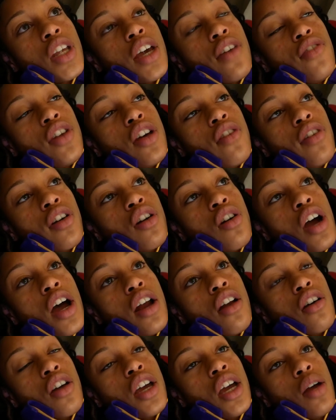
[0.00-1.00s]
I've never cried
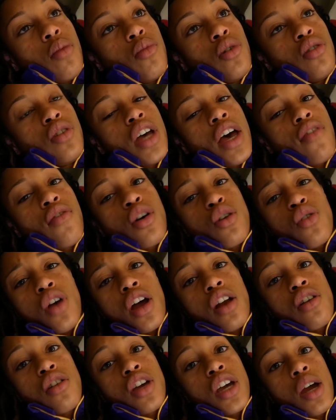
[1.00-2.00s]
on camera. Have I
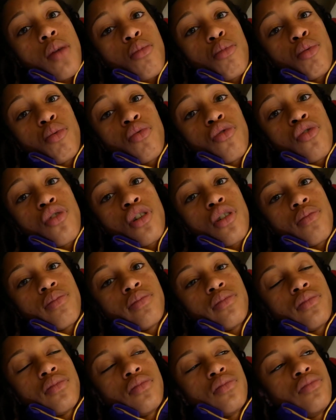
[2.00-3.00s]
cried on camera before?
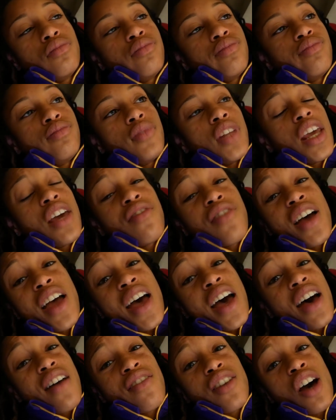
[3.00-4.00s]
If I
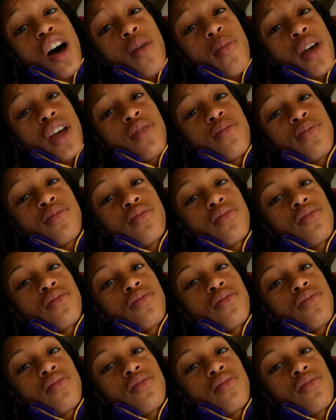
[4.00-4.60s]
have, comment,